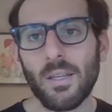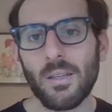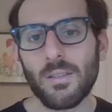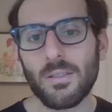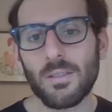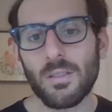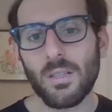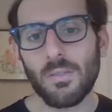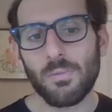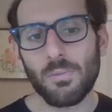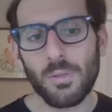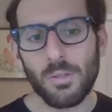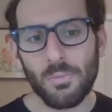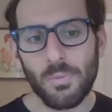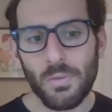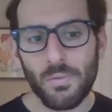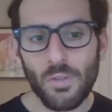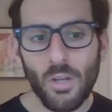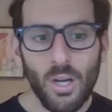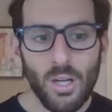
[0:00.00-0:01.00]
other stuff we,
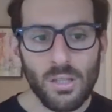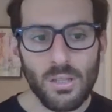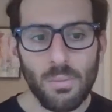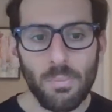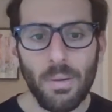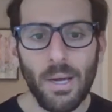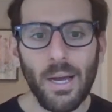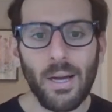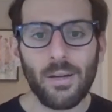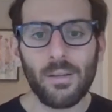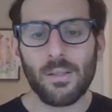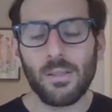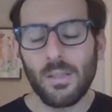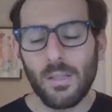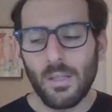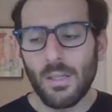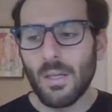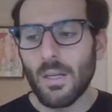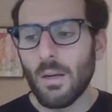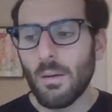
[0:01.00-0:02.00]
we've talked about,
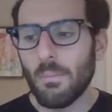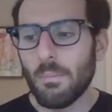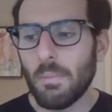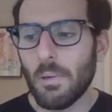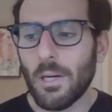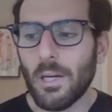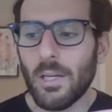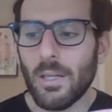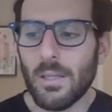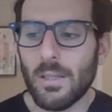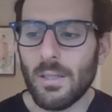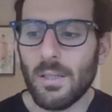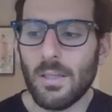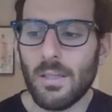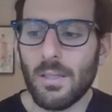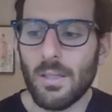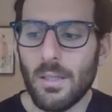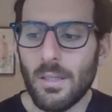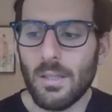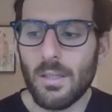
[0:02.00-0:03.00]
but
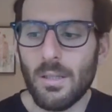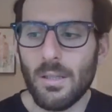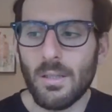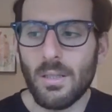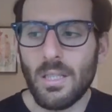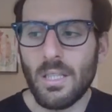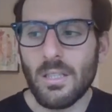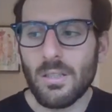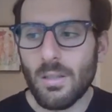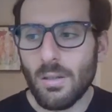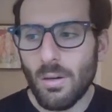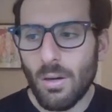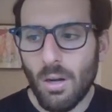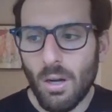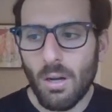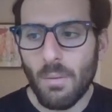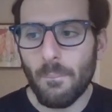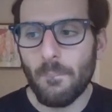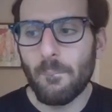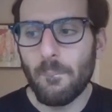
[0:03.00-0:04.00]
these are
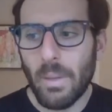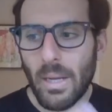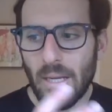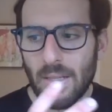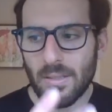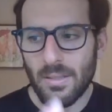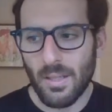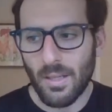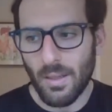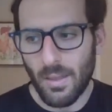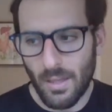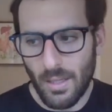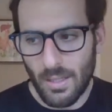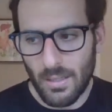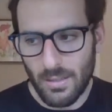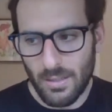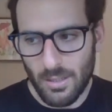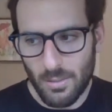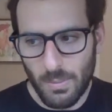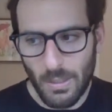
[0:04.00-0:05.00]
all basic
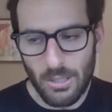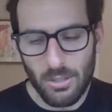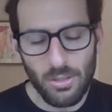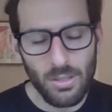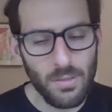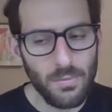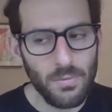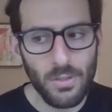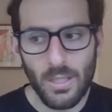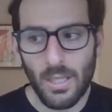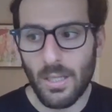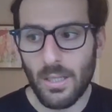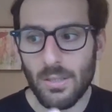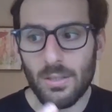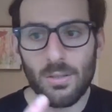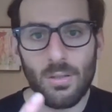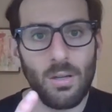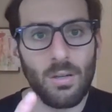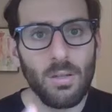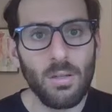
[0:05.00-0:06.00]
things, especially if you're getting
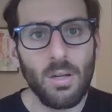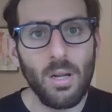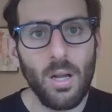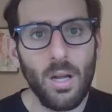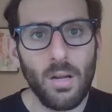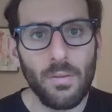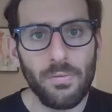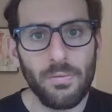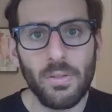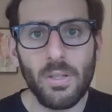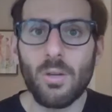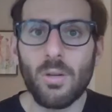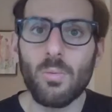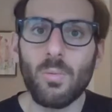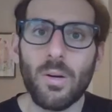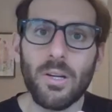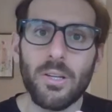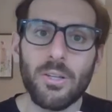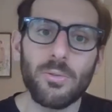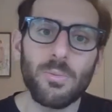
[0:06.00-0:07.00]
started off, you know,
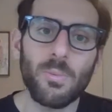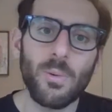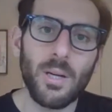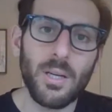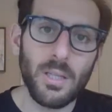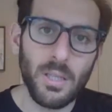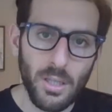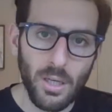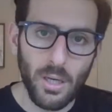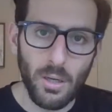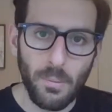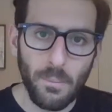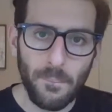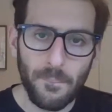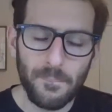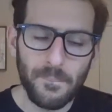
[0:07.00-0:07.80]
where you'd want to go.